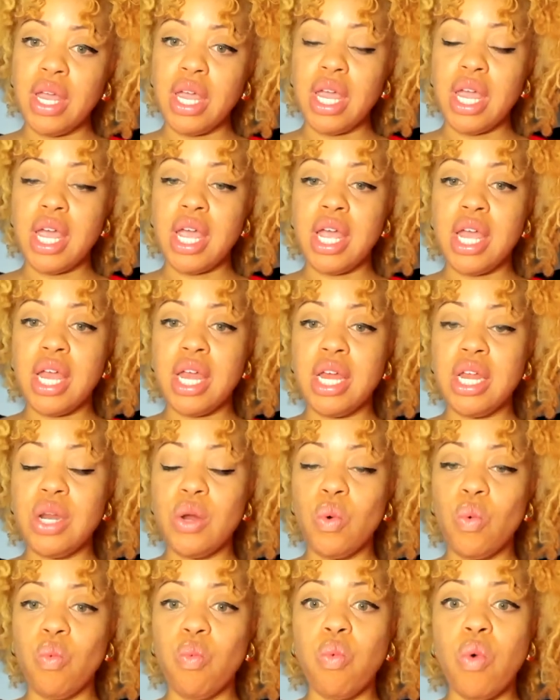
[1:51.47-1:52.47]
And
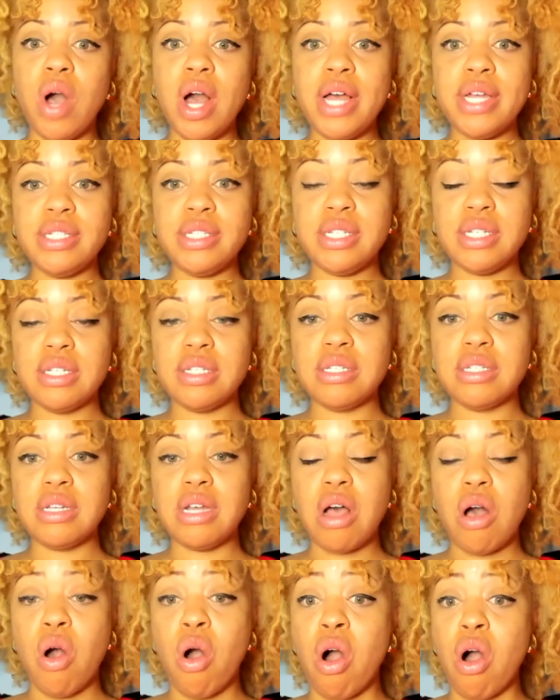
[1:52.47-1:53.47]
what
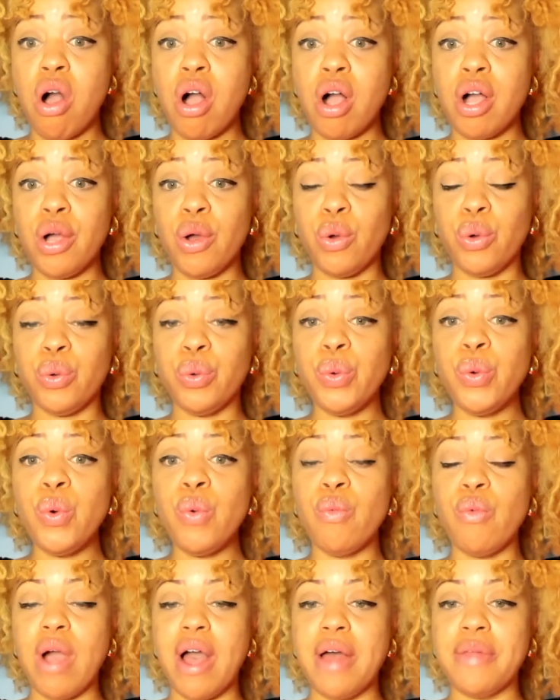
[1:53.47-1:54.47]
are, or
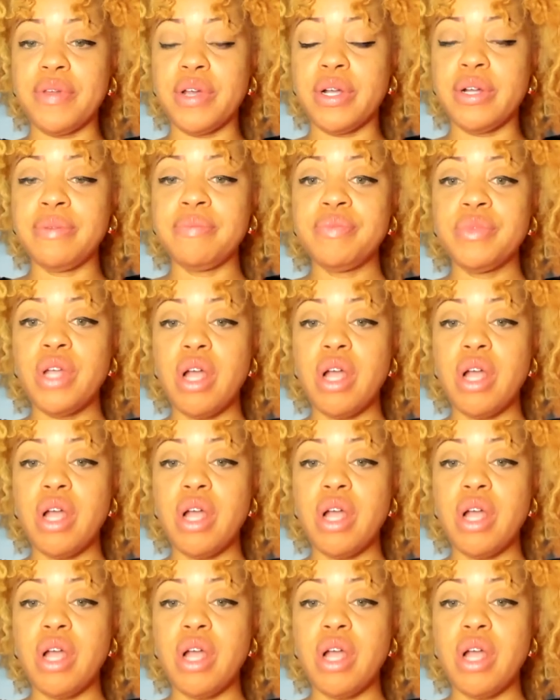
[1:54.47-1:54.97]
who rather,